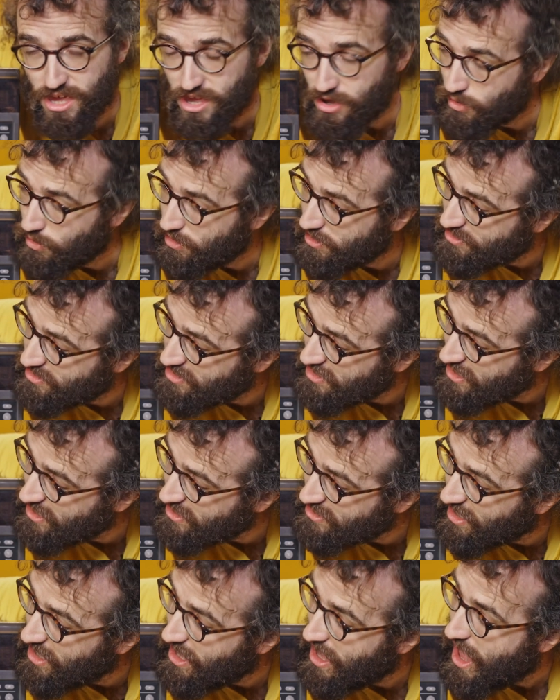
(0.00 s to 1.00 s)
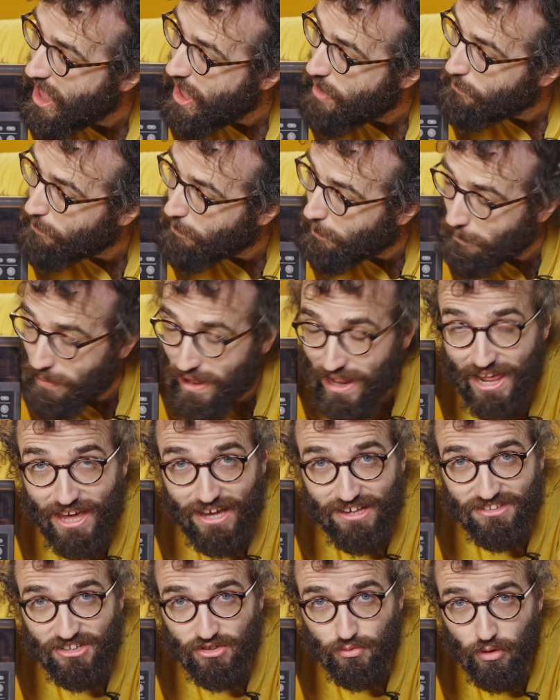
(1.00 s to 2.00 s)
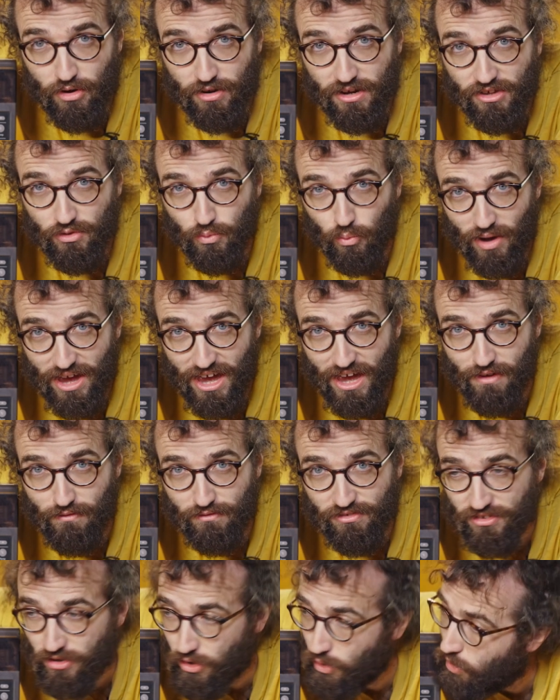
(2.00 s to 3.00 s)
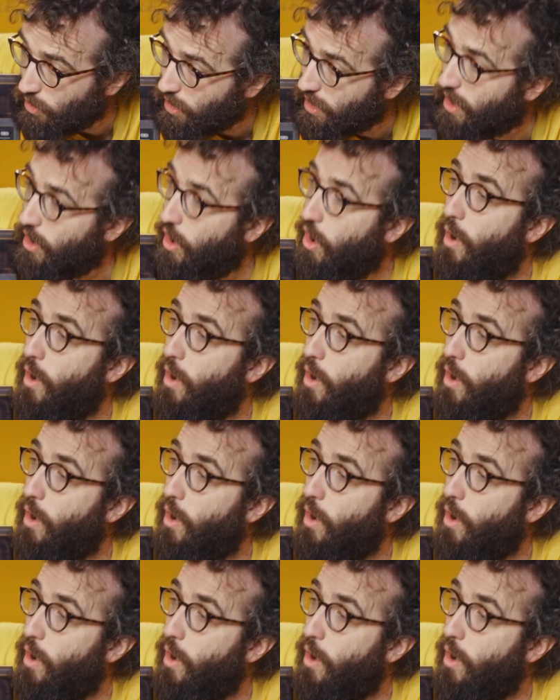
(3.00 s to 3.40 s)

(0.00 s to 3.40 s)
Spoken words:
You're going to see these places where these waves go